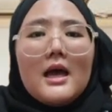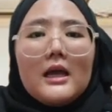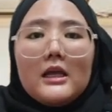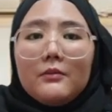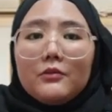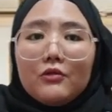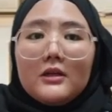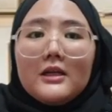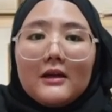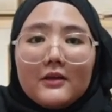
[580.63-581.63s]
I am
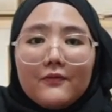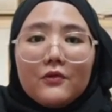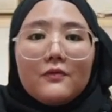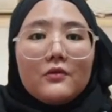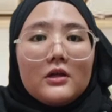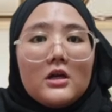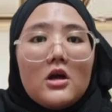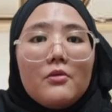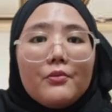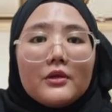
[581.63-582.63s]
truly grateful for the
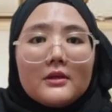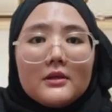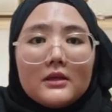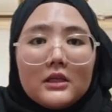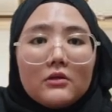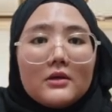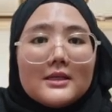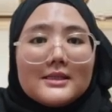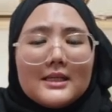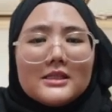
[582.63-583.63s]
opportunity to
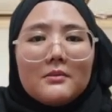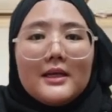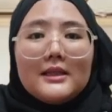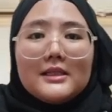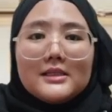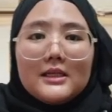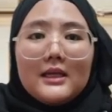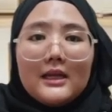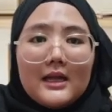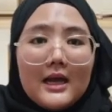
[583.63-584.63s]
assess my
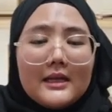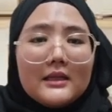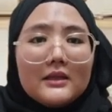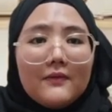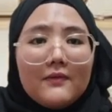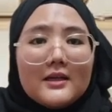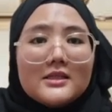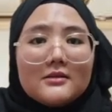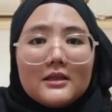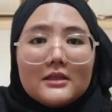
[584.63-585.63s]
teaching and identify
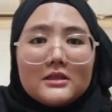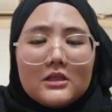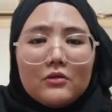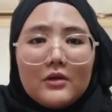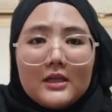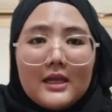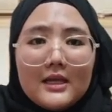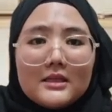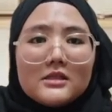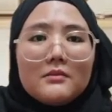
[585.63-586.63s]
strategy to
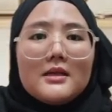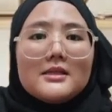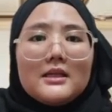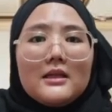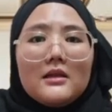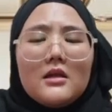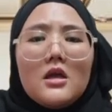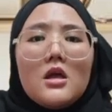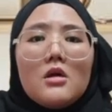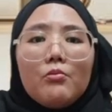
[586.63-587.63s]
enhance my skill.
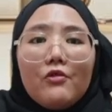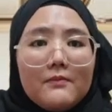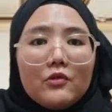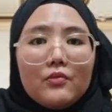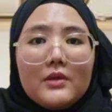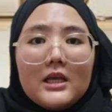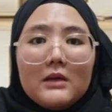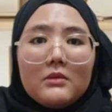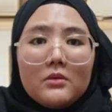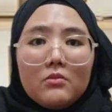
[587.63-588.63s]
I aim to
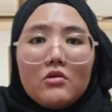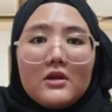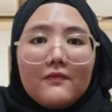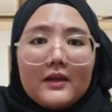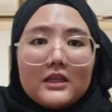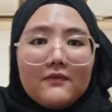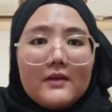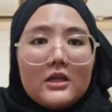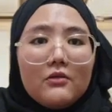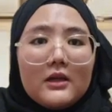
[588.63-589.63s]
become a more effective
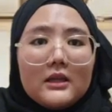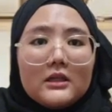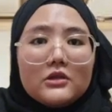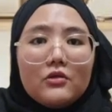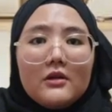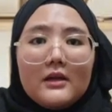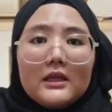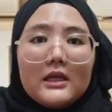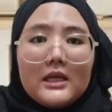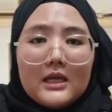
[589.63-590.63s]
educator to
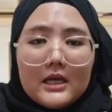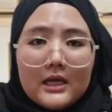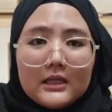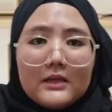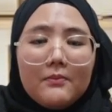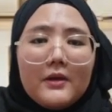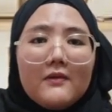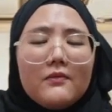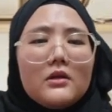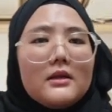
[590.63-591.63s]
create and
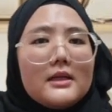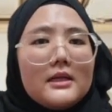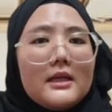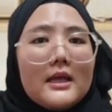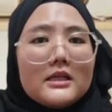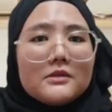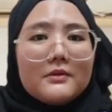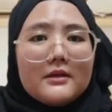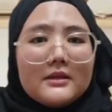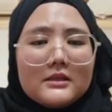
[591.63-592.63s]
impactful learning
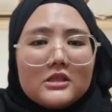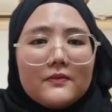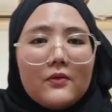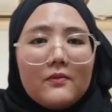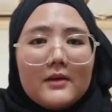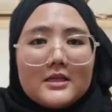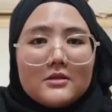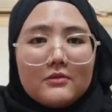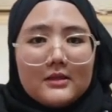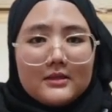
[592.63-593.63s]
experiences for my
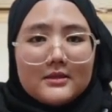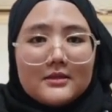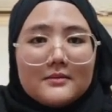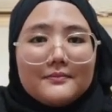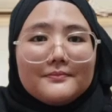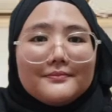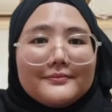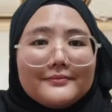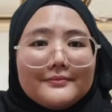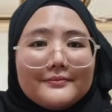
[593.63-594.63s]
students.
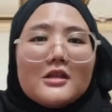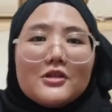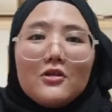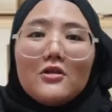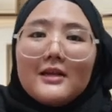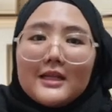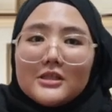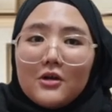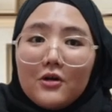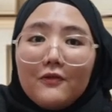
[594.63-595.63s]
So
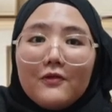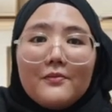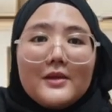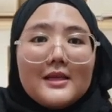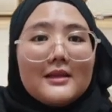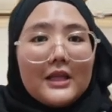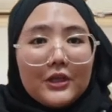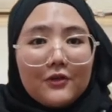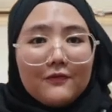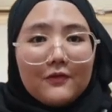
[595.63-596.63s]
that's all for me.
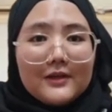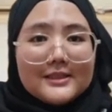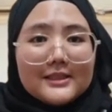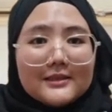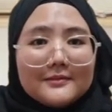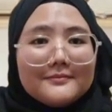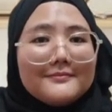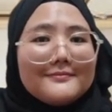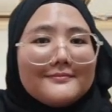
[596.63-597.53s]
Thank you for watching.